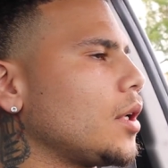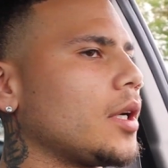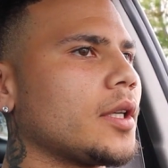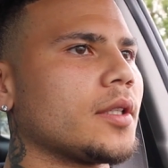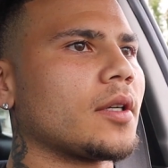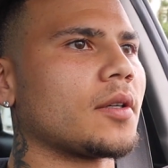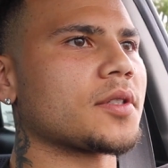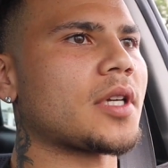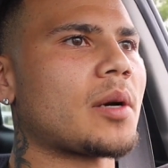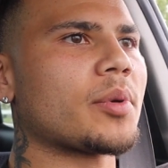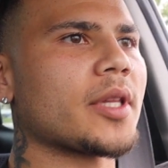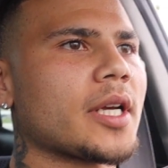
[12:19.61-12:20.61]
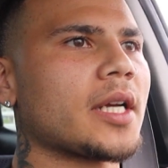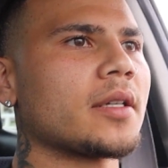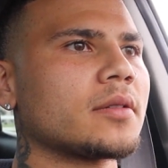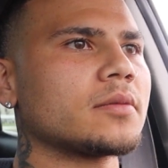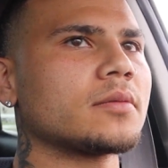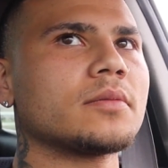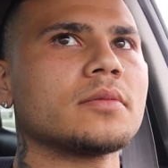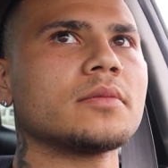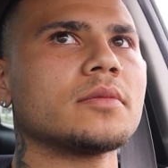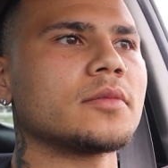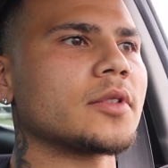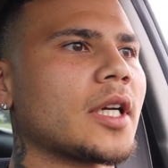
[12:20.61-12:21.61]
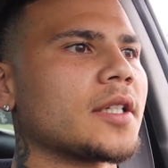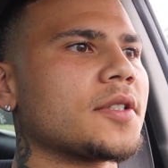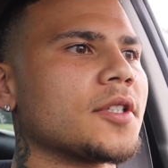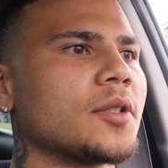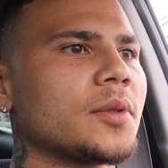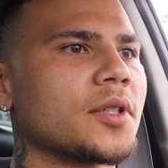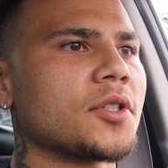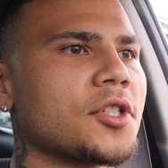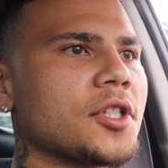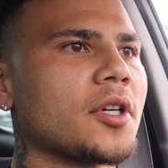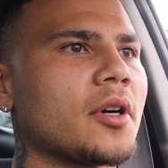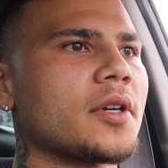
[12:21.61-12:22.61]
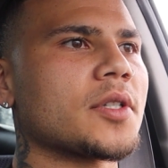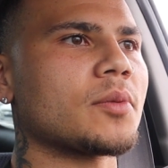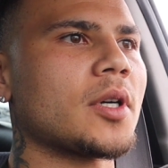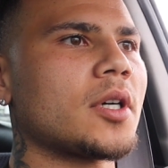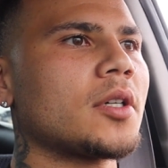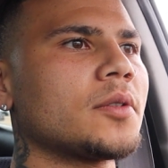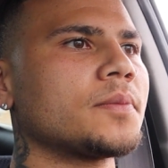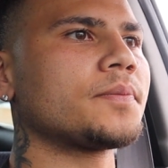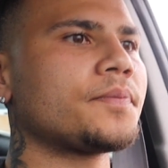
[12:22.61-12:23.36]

And on top of that, we got to deal with the GR as well.